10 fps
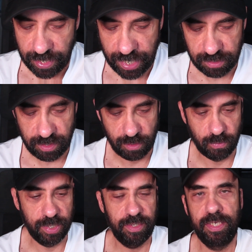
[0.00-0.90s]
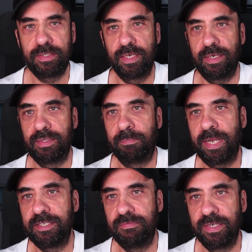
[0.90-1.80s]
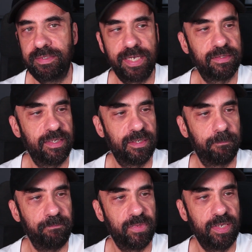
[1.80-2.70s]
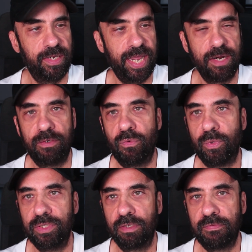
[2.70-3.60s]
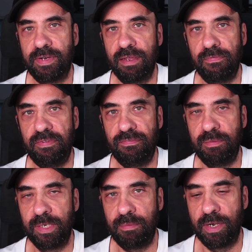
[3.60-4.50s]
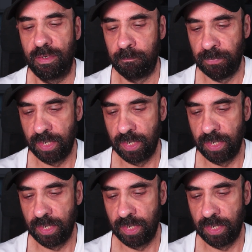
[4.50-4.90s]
And the other one is the Plastic Fantastic, the Canon 1.5 50mm.